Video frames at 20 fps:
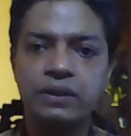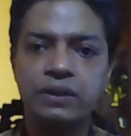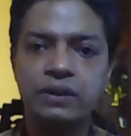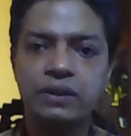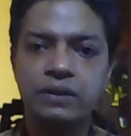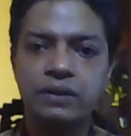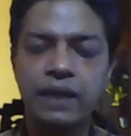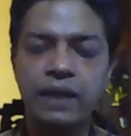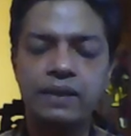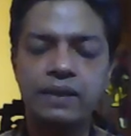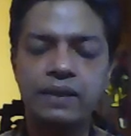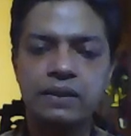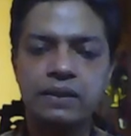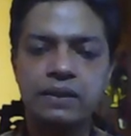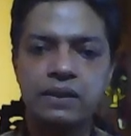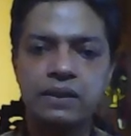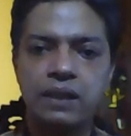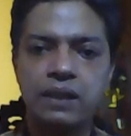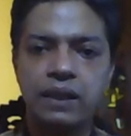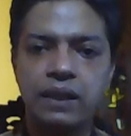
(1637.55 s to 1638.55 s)
that is
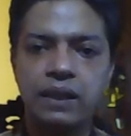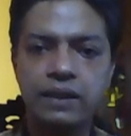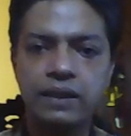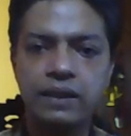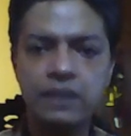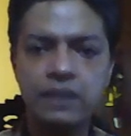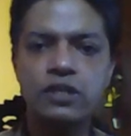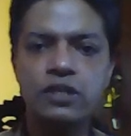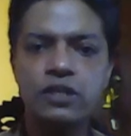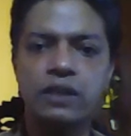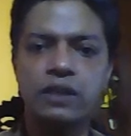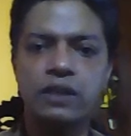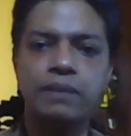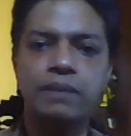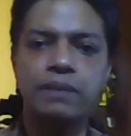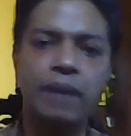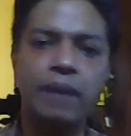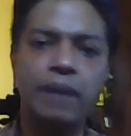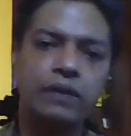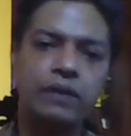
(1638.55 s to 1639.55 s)
essentially the
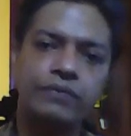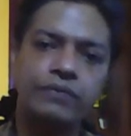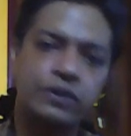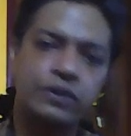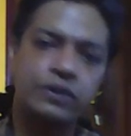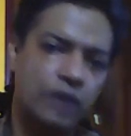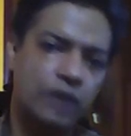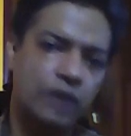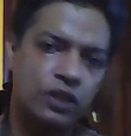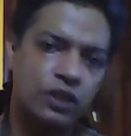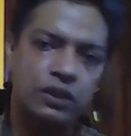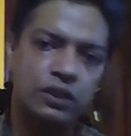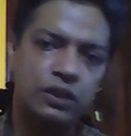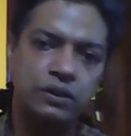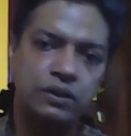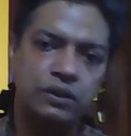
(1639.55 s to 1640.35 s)
part of the structure,